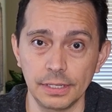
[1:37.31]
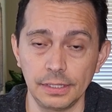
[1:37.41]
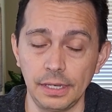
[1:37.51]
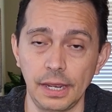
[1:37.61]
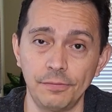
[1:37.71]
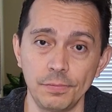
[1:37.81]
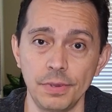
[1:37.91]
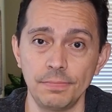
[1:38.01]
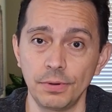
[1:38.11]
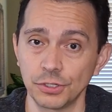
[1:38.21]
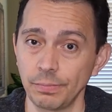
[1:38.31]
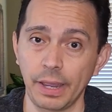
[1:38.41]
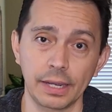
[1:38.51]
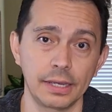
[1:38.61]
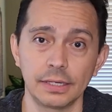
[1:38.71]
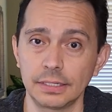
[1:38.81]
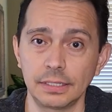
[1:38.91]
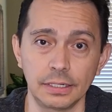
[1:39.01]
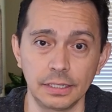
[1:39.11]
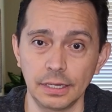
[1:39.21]
They'd have to be pushed back
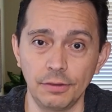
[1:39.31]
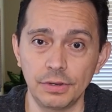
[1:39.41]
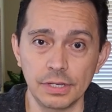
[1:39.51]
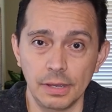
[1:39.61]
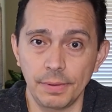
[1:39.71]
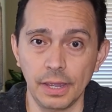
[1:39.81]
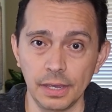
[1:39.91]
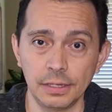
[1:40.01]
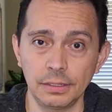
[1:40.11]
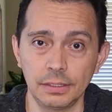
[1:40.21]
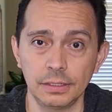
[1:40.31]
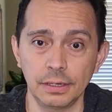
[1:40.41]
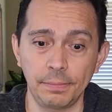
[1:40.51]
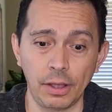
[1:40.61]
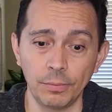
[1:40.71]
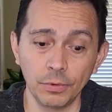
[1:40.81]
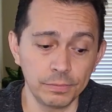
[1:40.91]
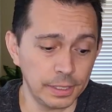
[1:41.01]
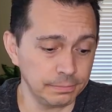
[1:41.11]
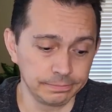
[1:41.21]
every time I had a bowel
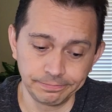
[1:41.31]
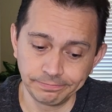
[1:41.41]
movement.